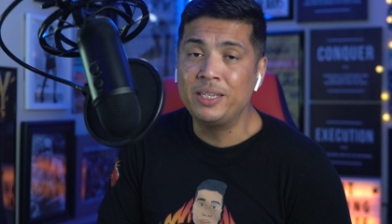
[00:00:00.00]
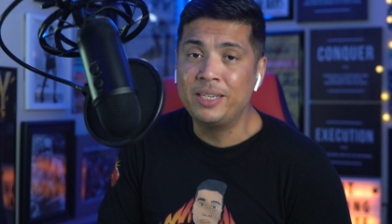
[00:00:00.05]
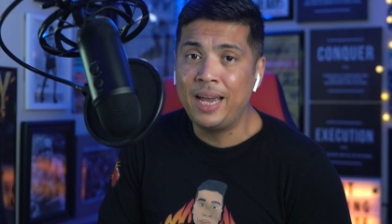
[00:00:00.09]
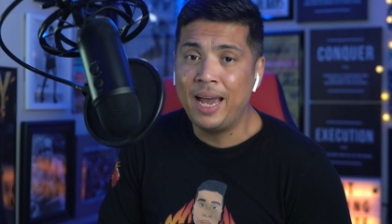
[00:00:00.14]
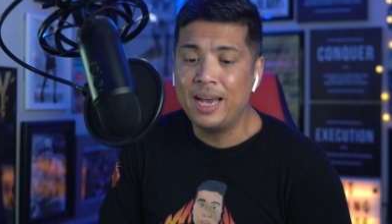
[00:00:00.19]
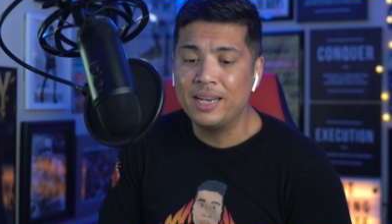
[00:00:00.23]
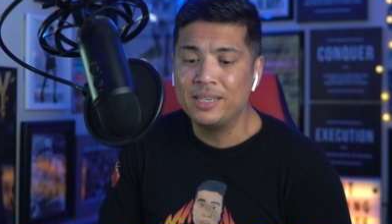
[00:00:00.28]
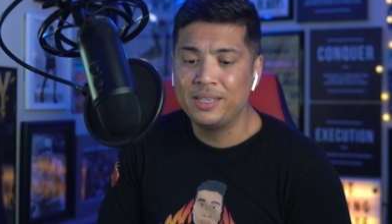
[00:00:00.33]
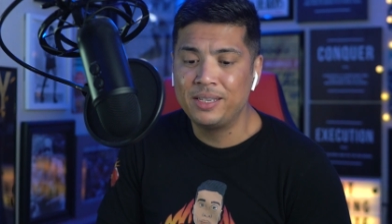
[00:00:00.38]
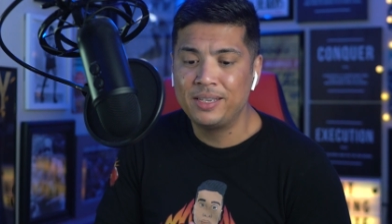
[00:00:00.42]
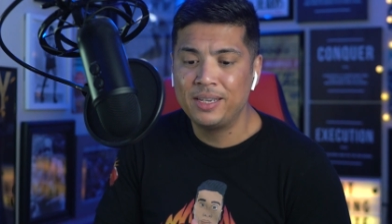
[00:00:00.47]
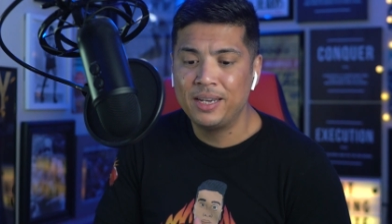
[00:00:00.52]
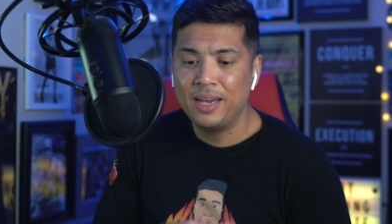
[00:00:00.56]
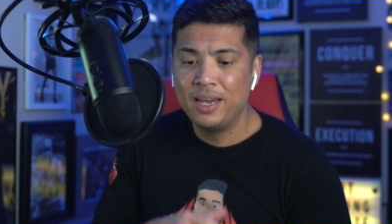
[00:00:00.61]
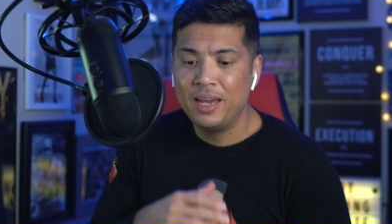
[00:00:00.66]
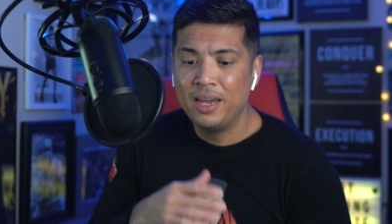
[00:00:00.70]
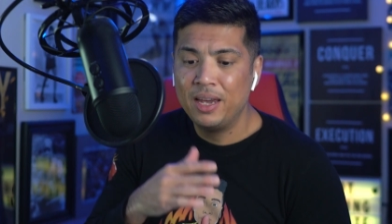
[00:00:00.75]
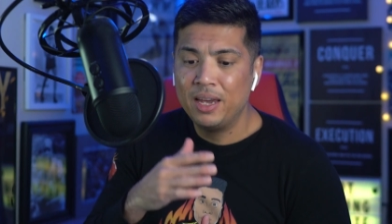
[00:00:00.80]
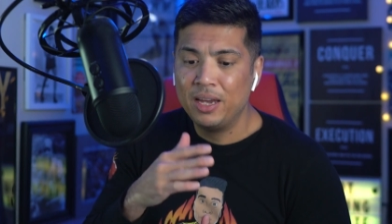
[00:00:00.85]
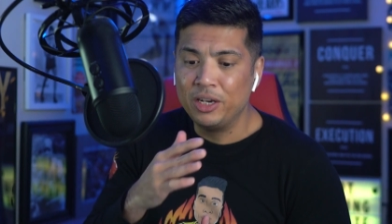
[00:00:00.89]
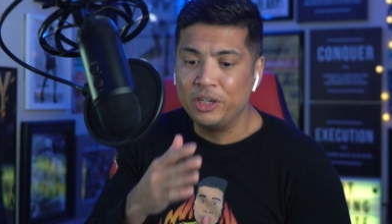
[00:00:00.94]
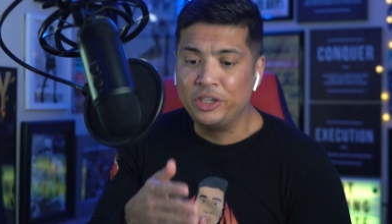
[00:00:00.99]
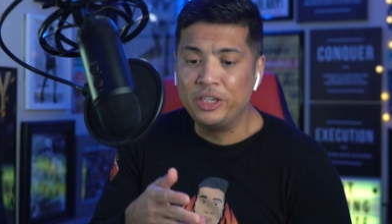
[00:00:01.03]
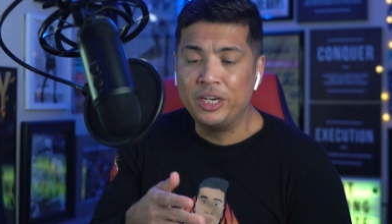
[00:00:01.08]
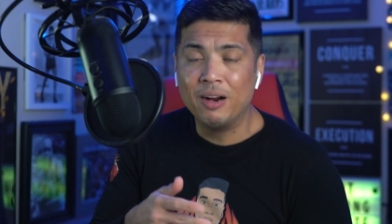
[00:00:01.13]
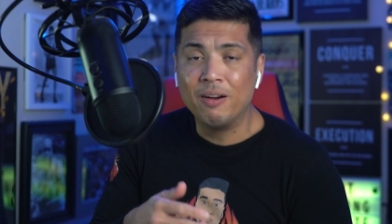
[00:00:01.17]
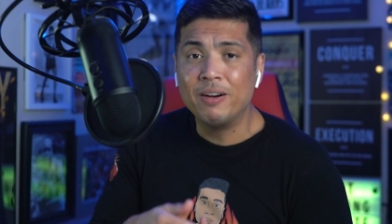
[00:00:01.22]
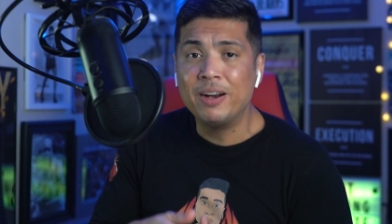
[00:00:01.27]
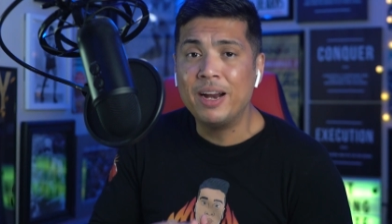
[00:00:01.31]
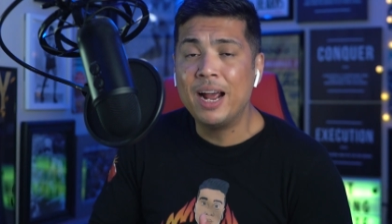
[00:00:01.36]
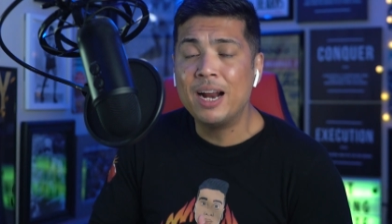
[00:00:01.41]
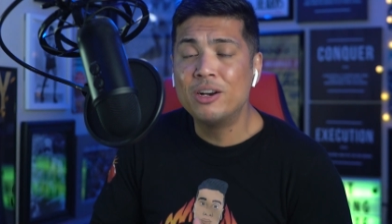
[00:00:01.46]
test
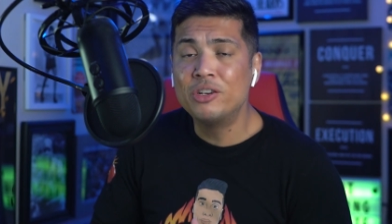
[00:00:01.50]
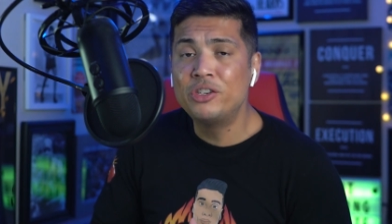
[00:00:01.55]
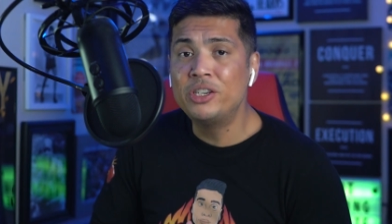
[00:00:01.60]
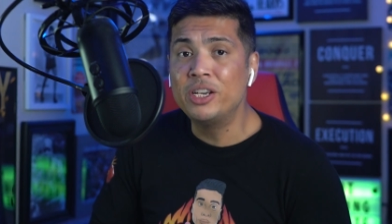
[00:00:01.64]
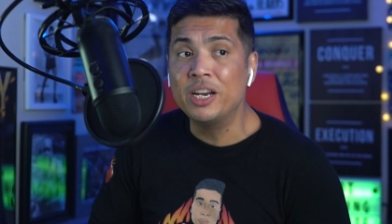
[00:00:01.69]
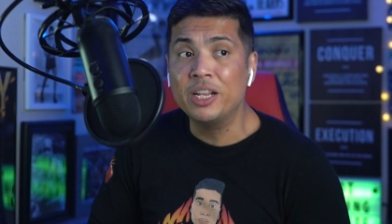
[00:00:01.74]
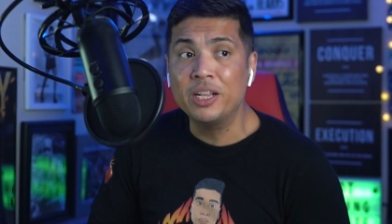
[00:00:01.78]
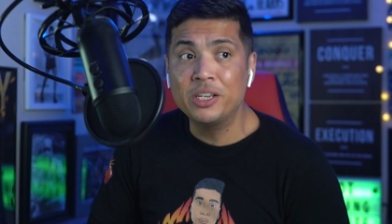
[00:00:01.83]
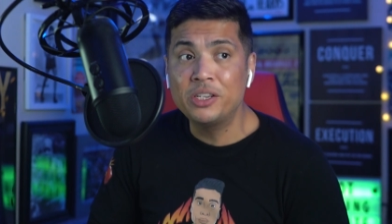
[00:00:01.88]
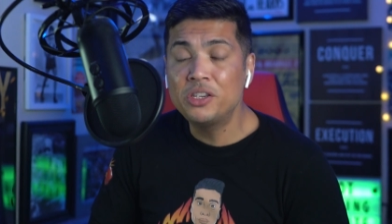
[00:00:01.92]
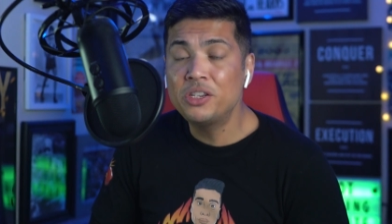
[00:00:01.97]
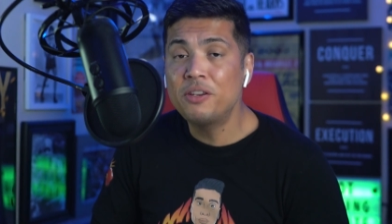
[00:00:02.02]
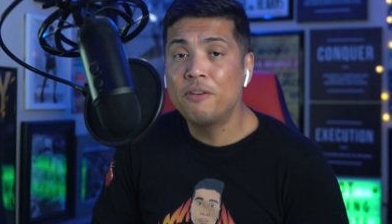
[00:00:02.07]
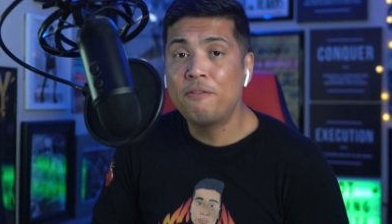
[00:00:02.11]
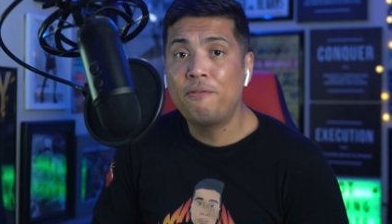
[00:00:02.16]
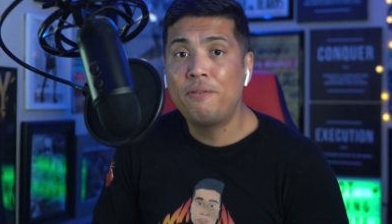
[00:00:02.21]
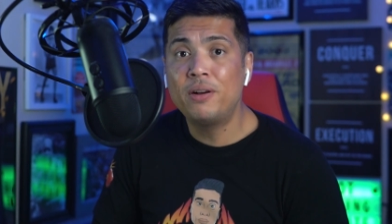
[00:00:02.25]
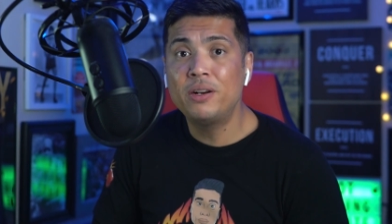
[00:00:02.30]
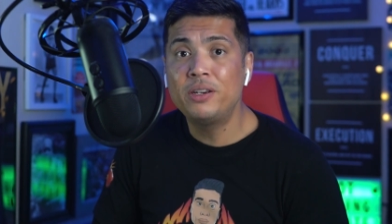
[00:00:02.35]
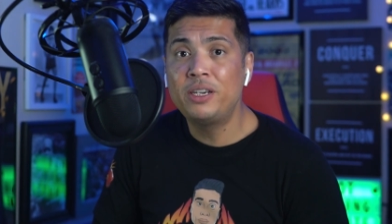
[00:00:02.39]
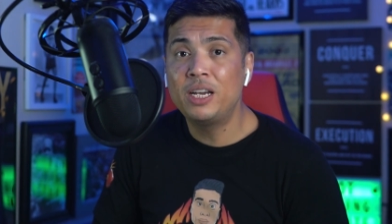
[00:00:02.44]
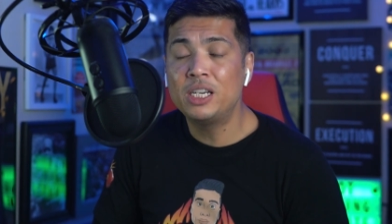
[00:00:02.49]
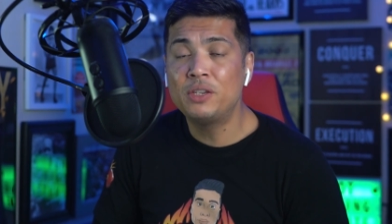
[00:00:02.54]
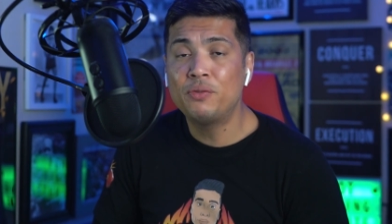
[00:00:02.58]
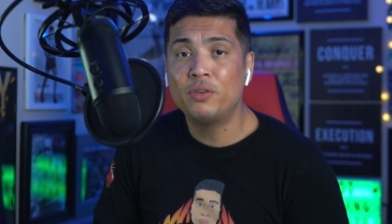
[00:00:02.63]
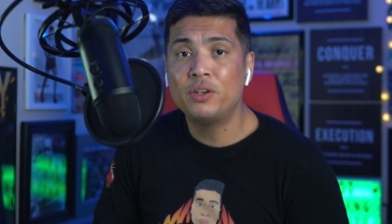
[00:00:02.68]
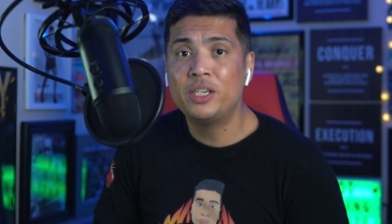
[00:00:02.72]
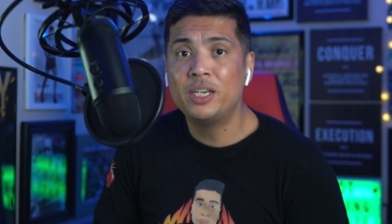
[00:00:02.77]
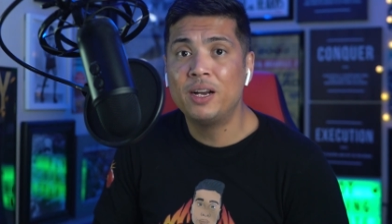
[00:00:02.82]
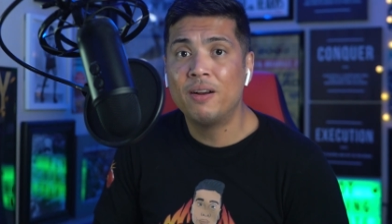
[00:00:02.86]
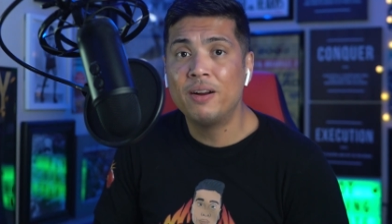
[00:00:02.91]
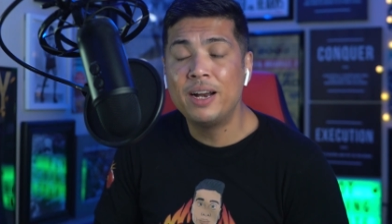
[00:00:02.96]
Jared Anderson. And this is a fun test
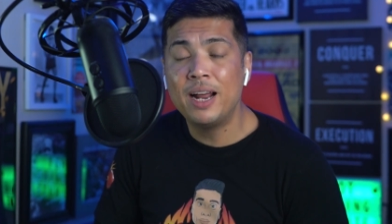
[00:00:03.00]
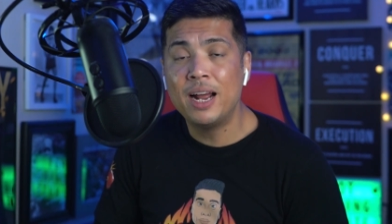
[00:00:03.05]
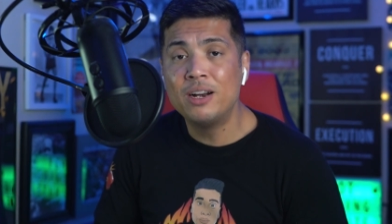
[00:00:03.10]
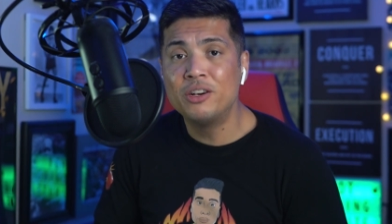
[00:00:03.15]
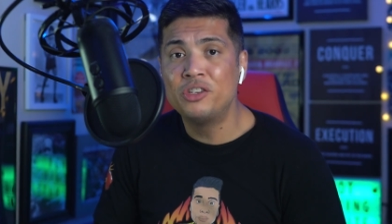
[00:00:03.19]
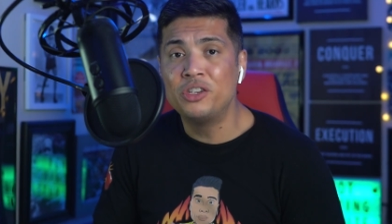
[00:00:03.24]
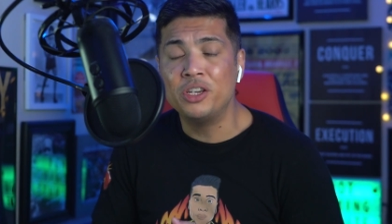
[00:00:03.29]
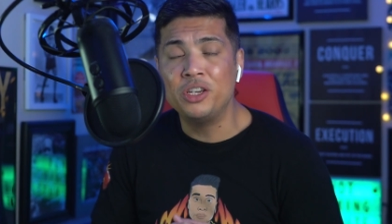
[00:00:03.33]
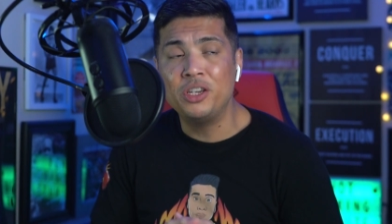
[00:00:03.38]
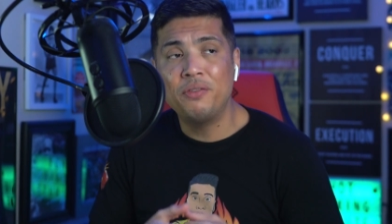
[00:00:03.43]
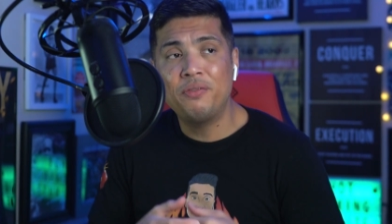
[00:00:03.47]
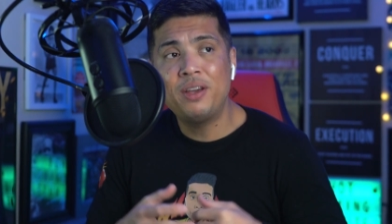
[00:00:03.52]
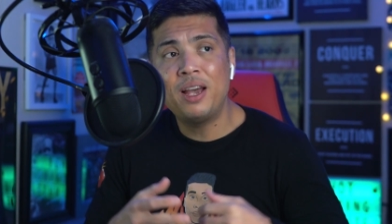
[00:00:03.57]
for Jared Anderson.